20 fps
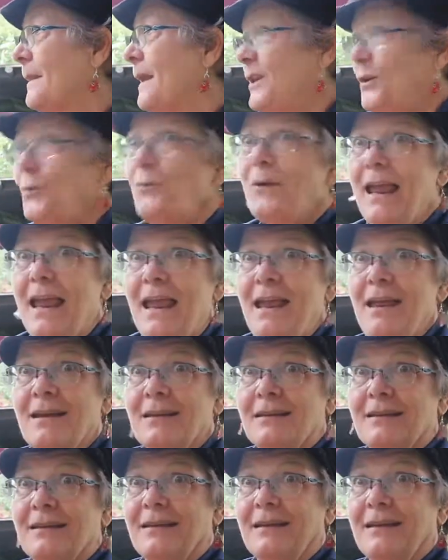you
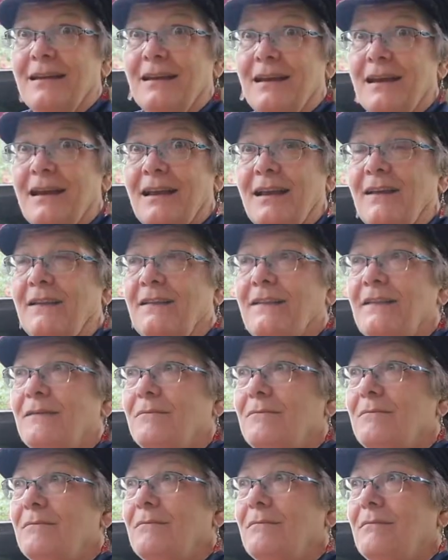can, because
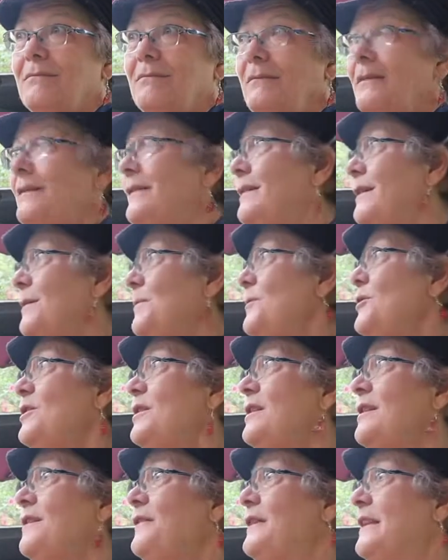it's a
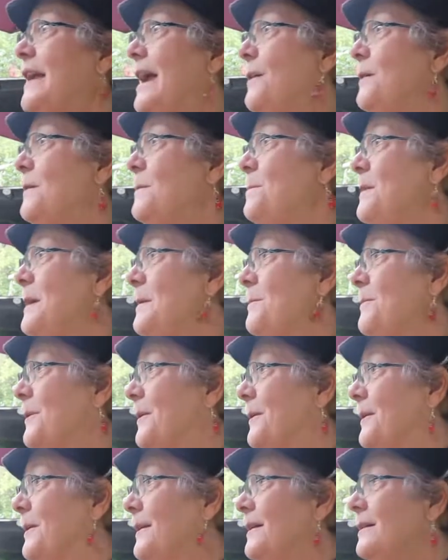community of 1,000 people.
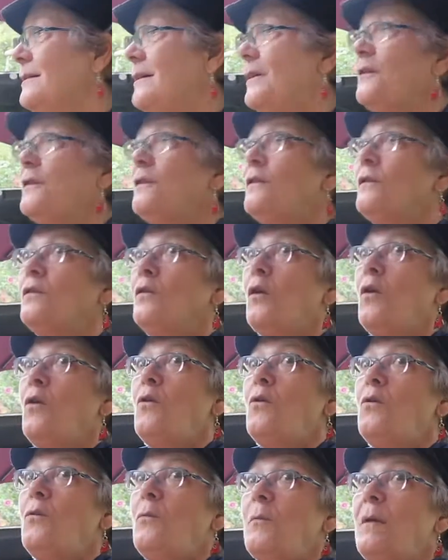There's
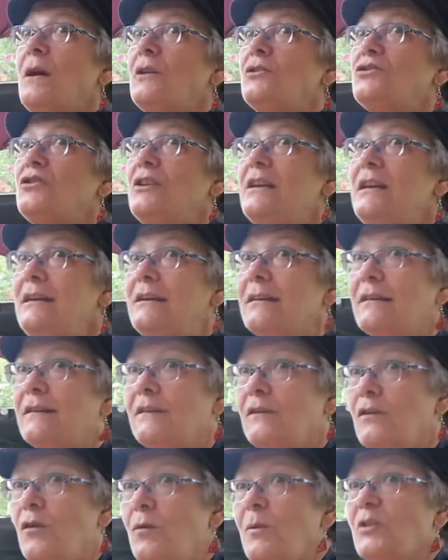so much needed,
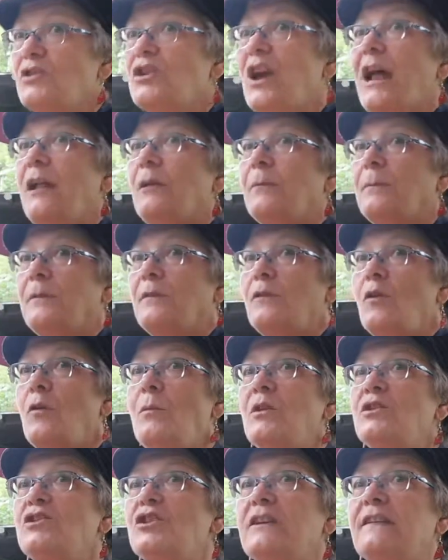so much help, so
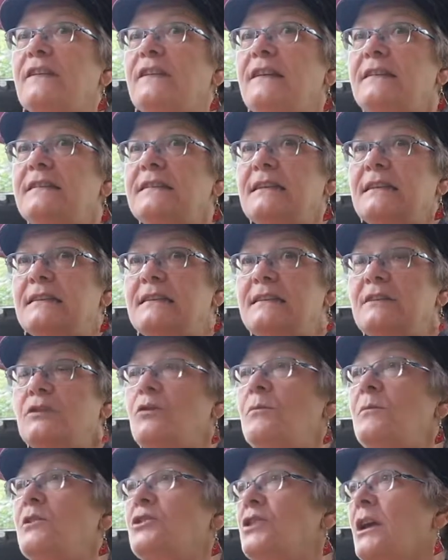much assistance,
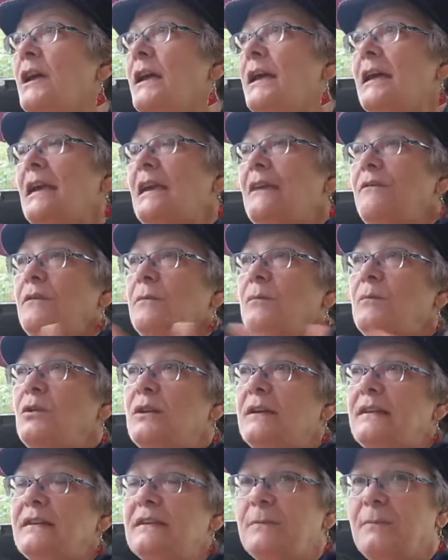so much even
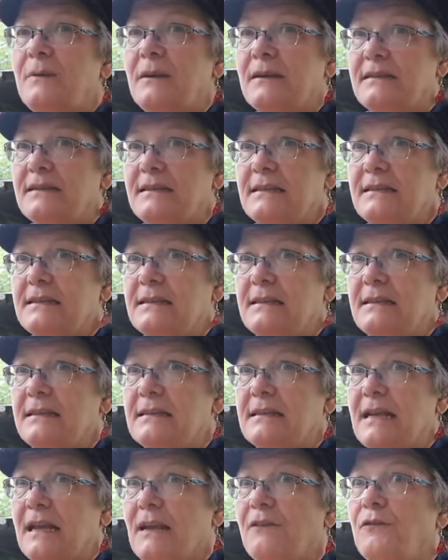municipal
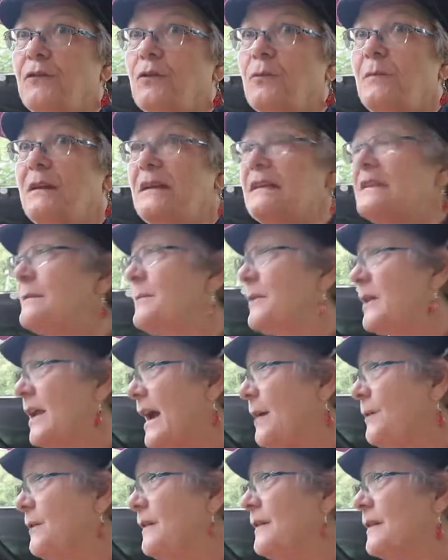assistance, like for municipal
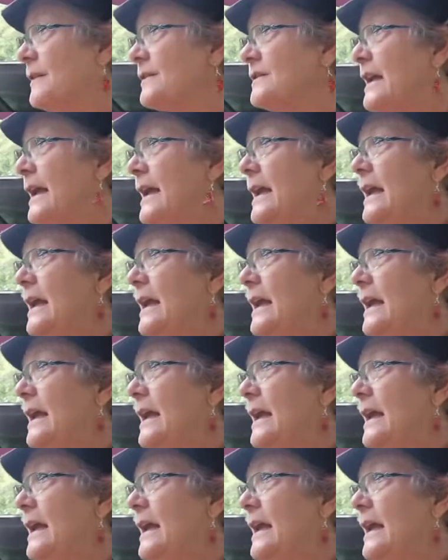councillors.